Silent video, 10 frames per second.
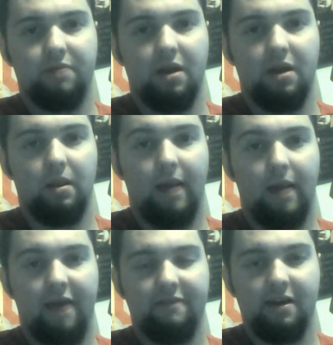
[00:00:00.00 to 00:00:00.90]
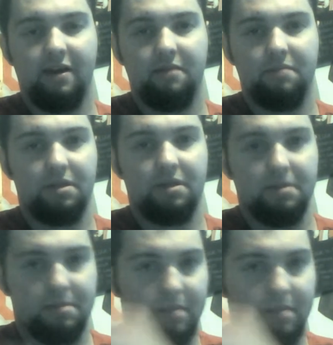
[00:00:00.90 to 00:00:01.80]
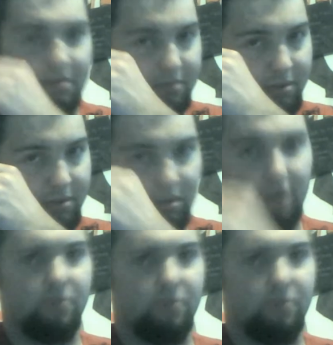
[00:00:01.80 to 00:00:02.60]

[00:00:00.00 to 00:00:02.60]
kind of laugh at it because they they're like,